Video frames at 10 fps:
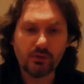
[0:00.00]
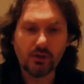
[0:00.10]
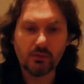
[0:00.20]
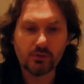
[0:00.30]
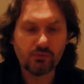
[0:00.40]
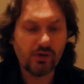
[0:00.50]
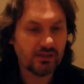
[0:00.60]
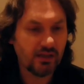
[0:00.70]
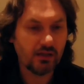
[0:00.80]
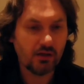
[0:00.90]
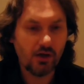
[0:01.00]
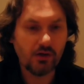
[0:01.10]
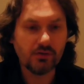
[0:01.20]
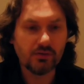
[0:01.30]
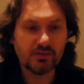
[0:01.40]
were always racing
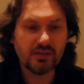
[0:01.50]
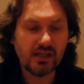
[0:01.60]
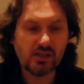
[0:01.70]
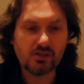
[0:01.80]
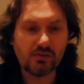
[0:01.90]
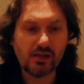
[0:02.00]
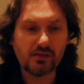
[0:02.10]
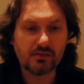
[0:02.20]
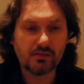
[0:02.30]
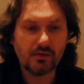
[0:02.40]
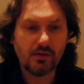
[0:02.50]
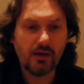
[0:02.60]
down city streets